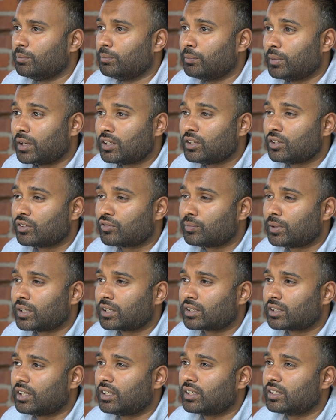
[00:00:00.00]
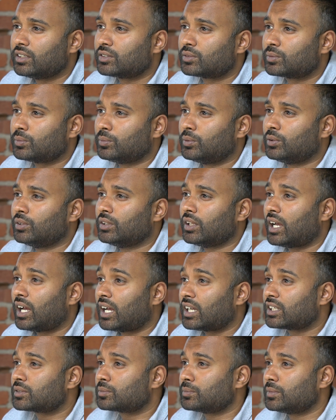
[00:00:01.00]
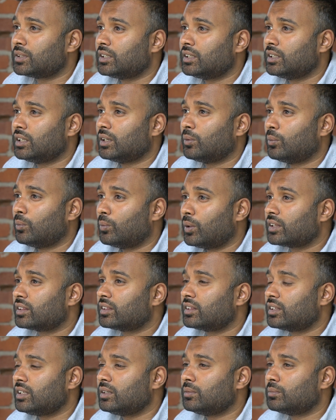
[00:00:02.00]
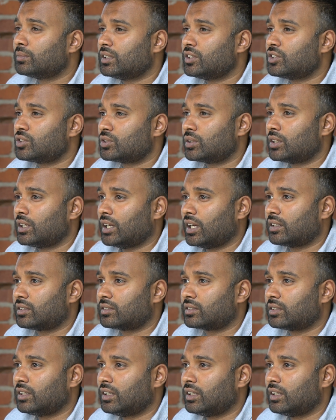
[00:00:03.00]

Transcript: Many of my clients will ask me what theme they should get.